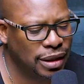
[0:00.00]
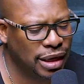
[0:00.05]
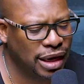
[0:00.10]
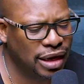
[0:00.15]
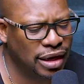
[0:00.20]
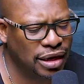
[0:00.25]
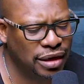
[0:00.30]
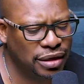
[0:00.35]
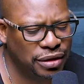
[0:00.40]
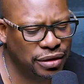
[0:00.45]
I
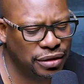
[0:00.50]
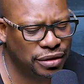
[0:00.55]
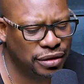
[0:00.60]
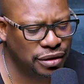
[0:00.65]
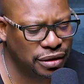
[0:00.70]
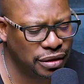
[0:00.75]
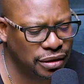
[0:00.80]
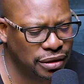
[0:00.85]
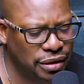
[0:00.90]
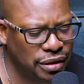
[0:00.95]

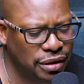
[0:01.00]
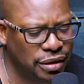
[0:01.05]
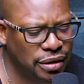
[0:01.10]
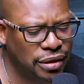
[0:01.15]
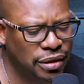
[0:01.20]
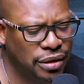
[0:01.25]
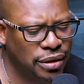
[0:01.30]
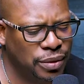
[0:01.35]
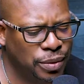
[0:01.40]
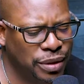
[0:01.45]
understood
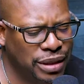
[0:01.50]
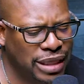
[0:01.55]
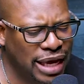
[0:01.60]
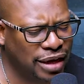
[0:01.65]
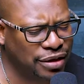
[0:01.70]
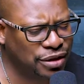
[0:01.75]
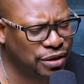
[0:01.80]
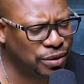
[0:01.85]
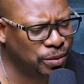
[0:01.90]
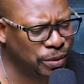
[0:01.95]

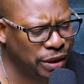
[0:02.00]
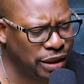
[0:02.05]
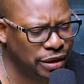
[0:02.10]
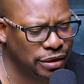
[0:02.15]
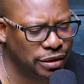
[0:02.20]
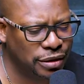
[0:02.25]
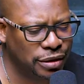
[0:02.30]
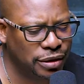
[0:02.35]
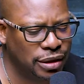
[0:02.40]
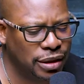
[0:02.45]
without
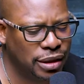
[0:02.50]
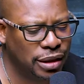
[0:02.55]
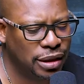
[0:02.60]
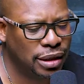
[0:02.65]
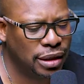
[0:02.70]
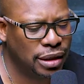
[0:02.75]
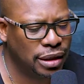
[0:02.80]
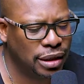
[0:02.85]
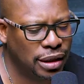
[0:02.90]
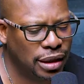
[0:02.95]
surrender,
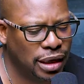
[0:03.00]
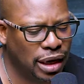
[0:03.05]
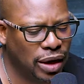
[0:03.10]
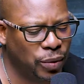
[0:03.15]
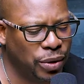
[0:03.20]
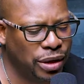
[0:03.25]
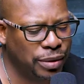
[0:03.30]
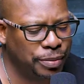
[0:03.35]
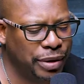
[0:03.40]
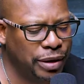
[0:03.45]
I
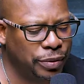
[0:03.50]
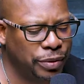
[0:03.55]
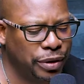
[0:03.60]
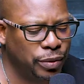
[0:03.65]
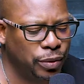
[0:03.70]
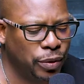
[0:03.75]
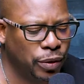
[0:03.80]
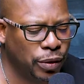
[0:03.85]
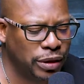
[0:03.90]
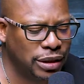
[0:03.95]
wouldn't be
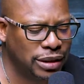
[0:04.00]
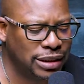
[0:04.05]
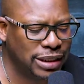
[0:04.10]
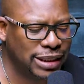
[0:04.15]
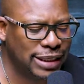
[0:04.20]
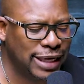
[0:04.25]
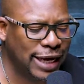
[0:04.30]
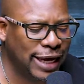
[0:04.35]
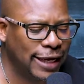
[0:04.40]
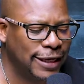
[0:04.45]
rewarded to
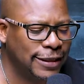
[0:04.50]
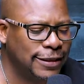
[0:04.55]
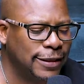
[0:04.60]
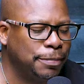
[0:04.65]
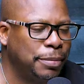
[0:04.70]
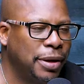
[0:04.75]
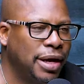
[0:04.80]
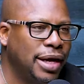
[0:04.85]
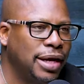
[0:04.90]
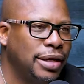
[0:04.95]
gaze
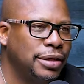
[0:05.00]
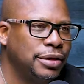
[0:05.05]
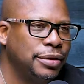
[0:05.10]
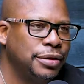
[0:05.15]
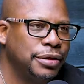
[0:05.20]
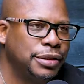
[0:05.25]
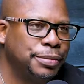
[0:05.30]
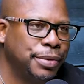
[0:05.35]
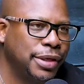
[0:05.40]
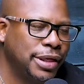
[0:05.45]
upon
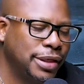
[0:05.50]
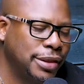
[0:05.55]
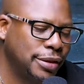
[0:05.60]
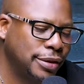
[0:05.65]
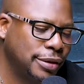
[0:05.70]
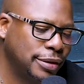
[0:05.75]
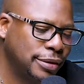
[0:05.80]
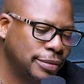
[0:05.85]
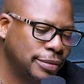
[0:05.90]
your splendor.